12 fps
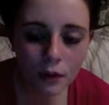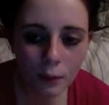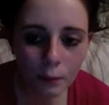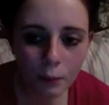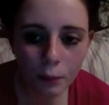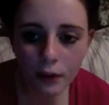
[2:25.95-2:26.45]

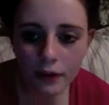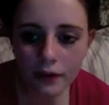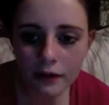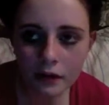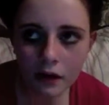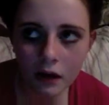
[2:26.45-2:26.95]

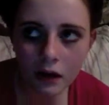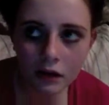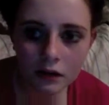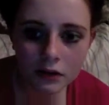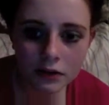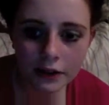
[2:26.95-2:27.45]
boys
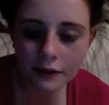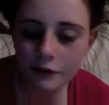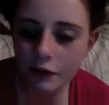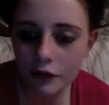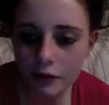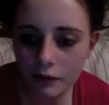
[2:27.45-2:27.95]
take
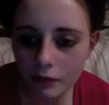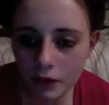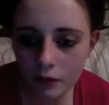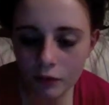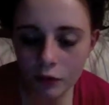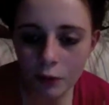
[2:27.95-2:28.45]
photos of
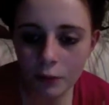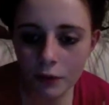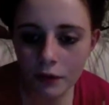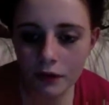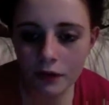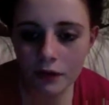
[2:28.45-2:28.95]
themselves
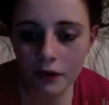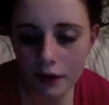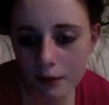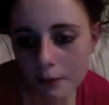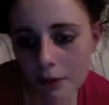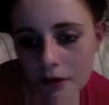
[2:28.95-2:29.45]
topless in
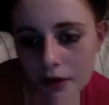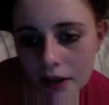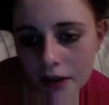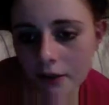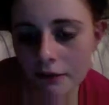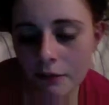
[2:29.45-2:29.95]
the mirror.
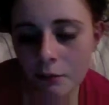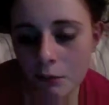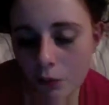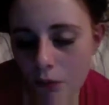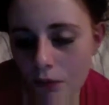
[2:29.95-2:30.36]
That's even more